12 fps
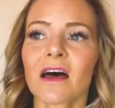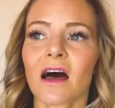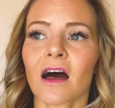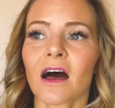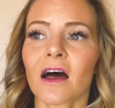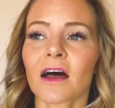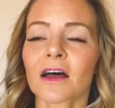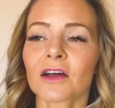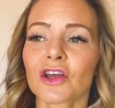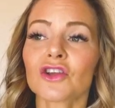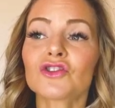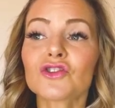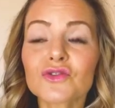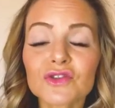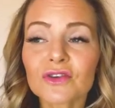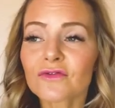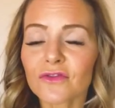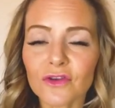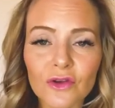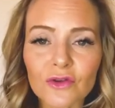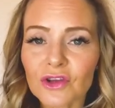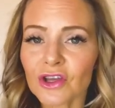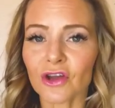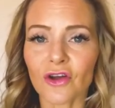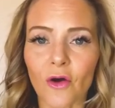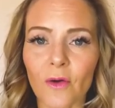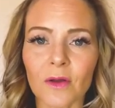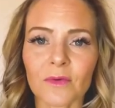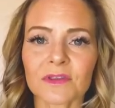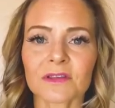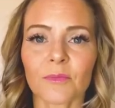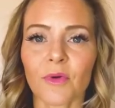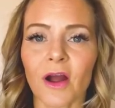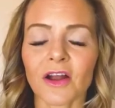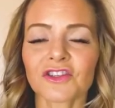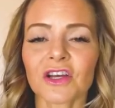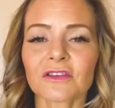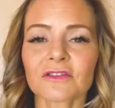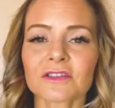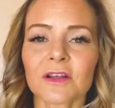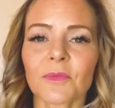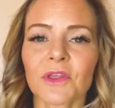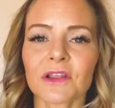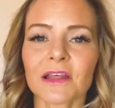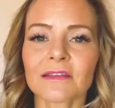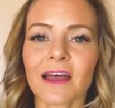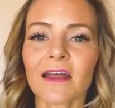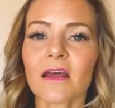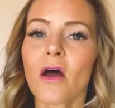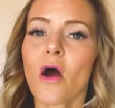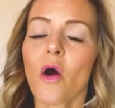uh, conducive for you to get going with the project or something like that